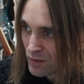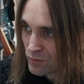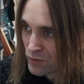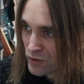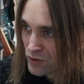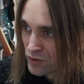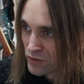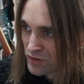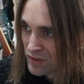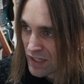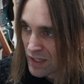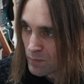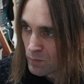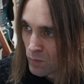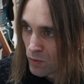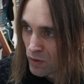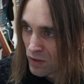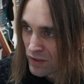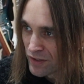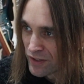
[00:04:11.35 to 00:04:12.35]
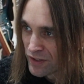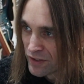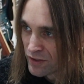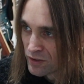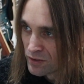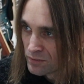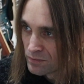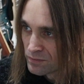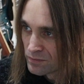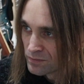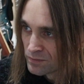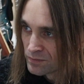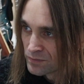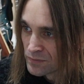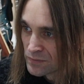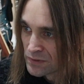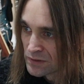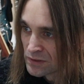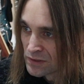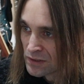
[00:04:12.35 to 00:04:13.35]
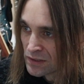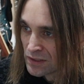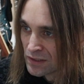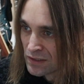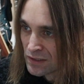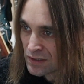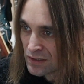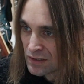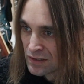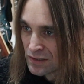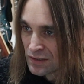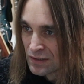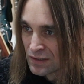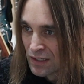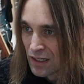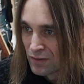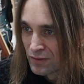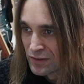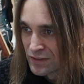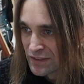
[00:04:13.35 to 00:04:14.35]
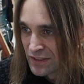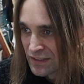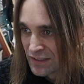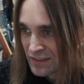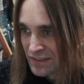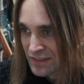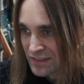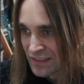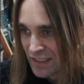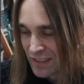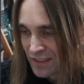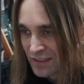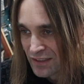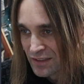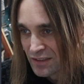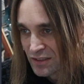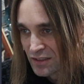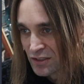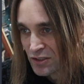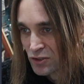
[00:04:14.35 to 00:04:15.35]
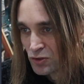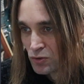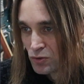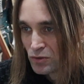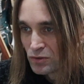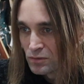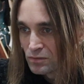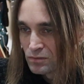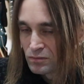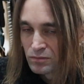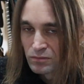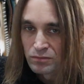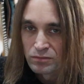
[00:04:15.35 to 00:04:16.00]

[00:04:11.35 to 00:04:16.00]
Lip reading: you choose an amp model here, everything is set at noon.